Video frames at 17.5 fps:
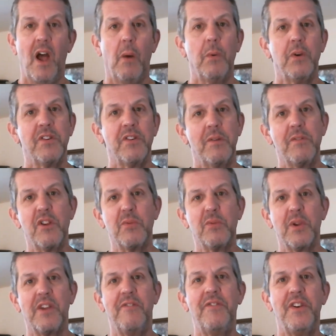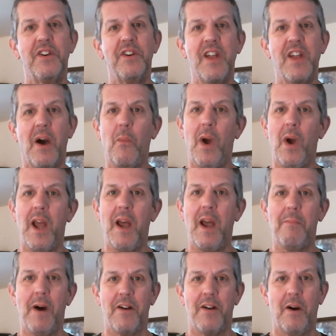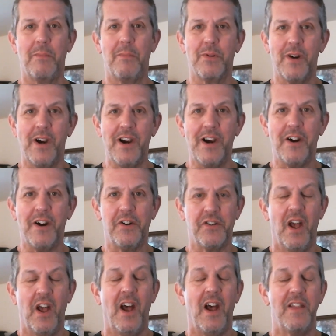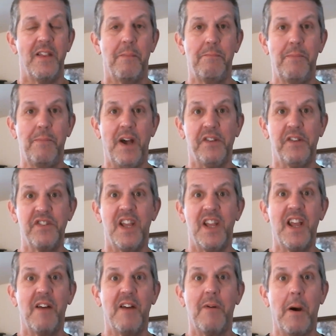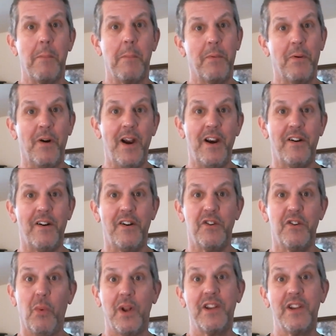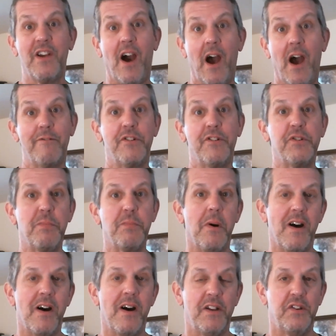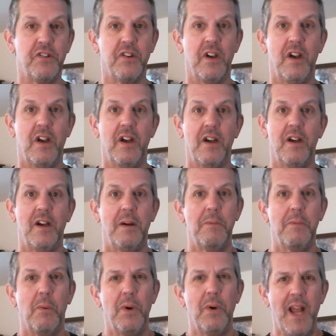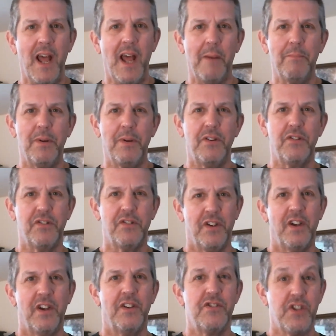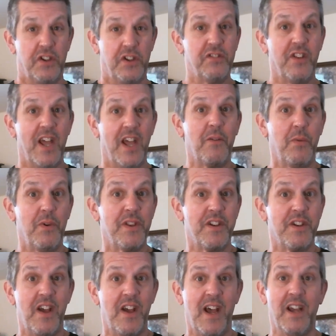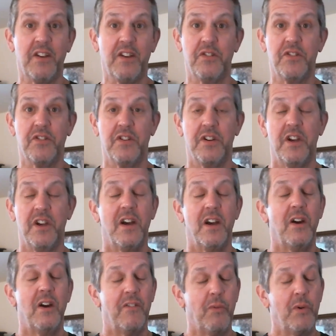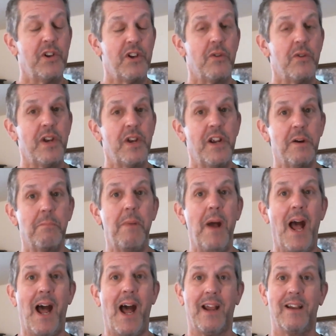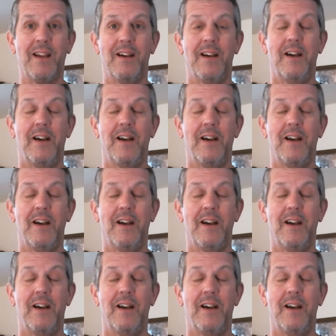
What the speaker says: Well, sometimes we can feel that way about our prayers. The best thing about prayer is when God responds. But what happens, just like with a text, if we don't hear back?